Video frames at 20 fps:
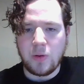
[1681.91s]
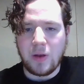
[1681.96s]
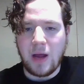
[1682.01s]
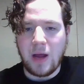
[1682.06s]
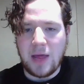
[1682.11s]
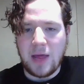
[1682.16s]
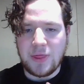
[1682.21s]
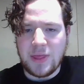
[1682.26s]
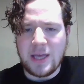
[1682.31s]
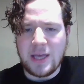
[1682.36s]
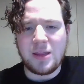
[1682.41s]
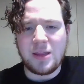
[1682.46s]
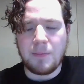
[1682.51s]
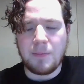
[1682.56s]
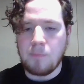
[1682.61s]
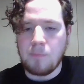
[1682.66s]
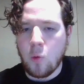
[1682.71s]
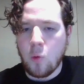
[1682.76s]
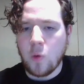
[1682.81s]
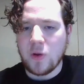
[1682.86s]
think that
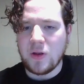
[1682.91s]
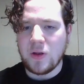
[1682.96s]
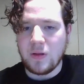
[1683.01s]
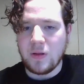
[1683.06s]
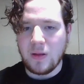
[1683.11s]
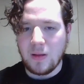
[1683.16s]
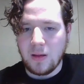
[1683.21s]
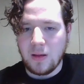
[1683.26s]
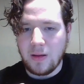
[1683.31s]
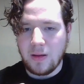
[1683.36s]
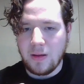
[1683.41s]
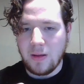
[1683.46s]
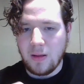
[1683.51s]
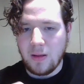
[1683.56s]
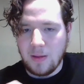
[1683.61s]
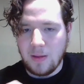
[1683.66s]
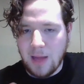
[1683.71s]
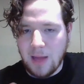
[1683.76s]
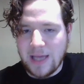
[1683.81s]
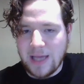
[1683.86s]
more
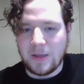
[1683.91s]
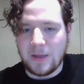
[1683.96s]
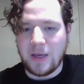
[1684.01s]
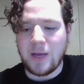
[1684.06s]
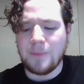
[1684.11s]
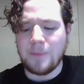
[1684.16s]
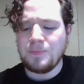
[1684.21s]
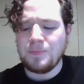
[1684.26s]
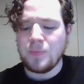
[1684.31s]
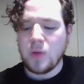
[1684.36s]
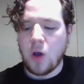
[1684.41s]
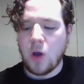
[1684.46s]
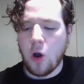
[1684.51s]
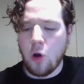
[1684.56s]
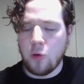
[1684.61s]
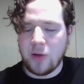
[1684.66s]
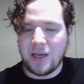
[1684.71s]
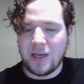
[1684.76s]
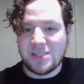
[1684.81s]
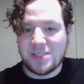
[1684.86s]
likely
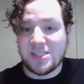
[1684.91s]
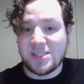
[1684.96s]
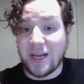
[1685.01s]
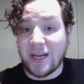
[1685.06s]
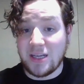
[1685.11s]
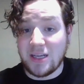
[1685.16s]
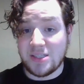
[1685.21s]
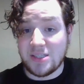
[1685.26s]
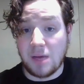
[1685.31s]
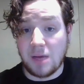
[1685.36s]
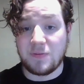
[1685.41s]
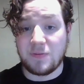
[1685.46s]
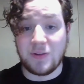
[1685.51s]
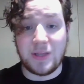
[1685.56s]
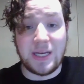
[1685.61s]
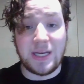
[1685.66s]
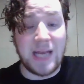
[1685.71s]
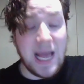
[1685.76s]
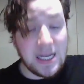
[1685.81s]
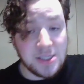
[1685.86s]
Oda is setting us up for the
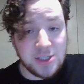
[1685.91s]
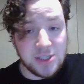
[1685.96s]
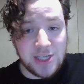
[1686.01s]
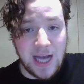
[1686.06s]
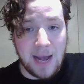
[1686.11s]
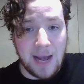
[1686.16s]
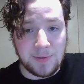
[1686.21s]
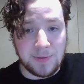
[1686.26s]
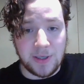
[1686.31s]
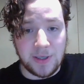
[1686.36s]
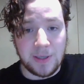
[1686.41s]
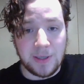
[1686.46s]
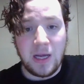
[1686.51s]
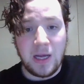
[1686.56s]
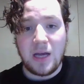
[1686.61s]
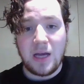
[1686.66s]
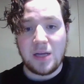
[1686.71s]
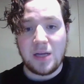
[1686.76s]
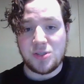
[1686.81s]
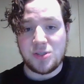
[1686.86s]
next chapter
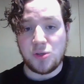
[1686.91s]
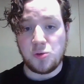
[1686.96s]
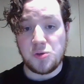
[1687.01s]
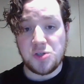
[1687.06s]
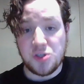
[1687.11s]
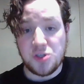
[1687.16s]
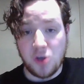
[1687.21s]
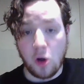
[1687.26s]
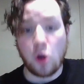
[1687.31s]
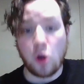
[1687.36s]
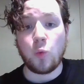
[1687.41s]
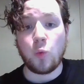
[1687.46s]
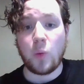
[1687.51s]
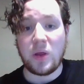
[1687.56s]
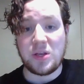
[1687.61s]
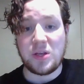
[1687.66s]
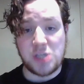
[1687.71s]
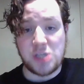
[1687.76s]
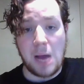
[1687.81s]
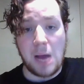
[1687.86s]
to start
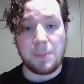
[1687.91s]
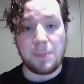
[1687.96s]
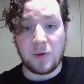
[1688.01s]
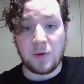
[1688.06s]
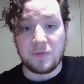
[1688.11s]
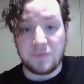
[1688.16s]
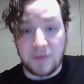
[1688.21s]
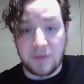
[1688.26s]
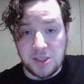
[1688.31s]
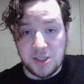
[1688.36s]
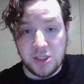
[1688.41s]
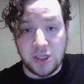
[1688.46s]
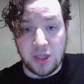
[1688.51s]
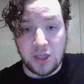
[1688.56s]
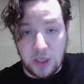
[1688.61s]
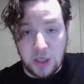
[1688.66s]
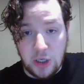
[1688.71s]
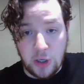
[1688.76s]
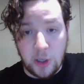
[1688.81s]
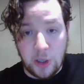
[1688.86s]
with Chopper finishing the
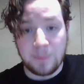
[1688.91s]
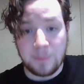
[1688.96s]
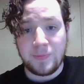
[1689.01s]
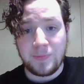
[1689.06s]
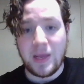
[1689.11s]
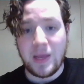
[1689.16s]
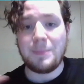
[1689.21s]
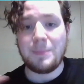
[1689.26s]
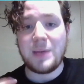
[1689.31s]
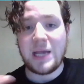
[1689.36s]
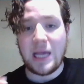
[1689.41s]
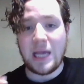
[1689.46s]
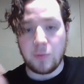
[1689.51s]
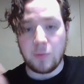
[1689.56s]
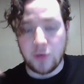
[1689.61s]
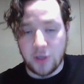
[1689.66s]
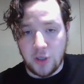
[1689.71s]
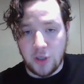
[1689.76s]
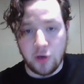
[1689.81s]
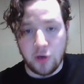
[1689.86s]
cure and being able to
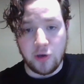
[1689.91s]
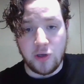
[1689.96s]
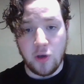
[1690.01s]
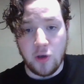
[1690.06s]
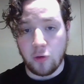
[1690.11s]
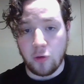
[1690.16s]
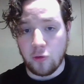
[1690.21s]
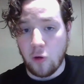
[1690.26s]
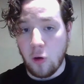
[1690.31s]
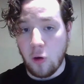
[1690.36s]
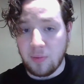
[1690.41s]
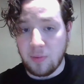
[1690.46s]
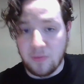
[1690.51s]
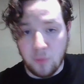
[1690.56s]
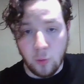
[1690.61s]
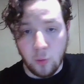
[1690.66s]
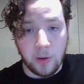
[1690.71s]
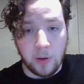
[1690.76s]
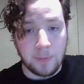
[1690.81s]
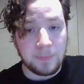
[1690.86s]
cure Hyogoro
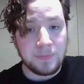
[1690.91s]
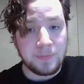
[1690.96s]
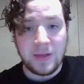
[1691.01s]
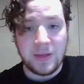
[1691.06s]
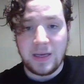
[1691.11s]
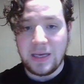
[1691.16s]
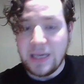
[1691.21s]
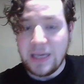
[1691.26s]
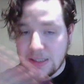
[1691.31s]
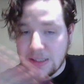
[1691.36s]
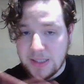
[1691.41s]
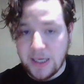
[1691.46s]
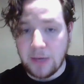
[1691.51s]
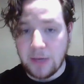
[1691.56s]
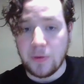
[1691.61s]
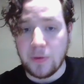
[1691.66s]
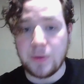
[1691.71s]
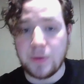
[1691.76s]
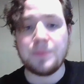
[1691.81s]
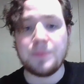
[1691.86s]
before he is
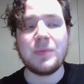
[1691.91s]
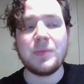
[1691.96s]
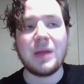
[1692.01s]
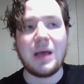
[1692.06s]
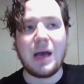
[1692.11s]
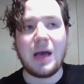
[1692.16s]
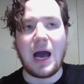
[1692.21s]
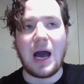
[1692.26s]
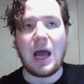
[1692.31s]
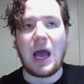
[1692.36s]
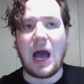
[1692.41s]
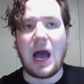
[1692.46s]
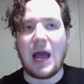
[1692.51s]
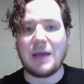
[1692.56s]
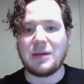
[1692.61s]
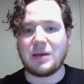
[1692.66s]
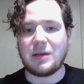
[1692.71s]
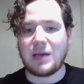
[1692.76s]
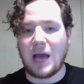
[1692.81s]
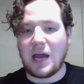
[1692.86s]
killed. I
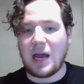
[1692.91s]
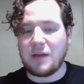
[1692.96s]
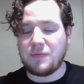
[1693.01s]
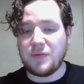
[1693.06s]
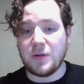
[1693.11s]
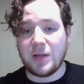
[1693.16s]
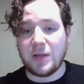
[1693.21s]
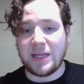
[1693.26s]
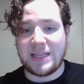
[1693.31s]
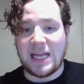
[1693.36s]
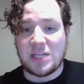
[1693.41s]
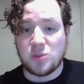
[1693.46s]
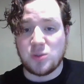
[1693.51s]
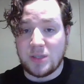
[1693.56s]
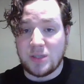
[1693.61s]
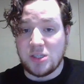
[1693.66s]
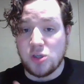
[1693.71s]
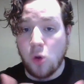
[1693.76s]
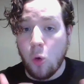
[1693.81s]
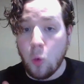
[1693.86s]
kind of feel like that's what
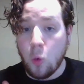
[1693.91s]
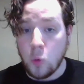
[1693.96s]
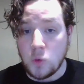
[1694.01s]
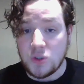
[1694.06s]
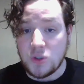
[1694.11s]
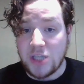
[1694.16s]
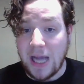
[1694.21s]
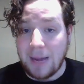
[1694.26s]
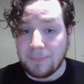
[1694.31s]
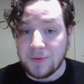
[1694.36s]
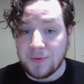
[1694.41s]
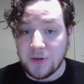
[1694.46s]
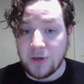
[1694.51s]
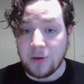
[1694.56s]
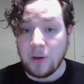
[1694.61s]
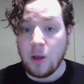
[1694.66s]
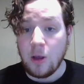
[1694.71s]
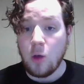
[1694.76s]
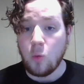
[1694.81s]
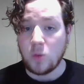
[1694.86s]
this whole chapter
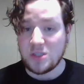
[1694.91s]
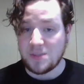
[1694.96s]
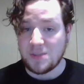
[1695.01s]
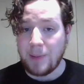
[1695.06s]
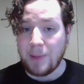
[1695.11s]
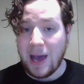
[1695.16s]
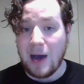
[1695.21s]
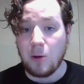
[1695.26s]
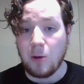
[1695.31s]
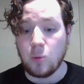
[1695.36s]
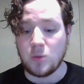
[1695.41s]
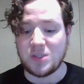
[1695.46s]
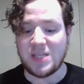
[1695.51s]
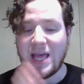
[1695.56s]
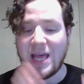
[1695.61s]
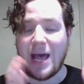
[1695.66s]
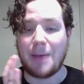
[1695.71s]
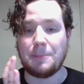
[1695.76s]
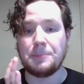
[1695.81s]
was about, was that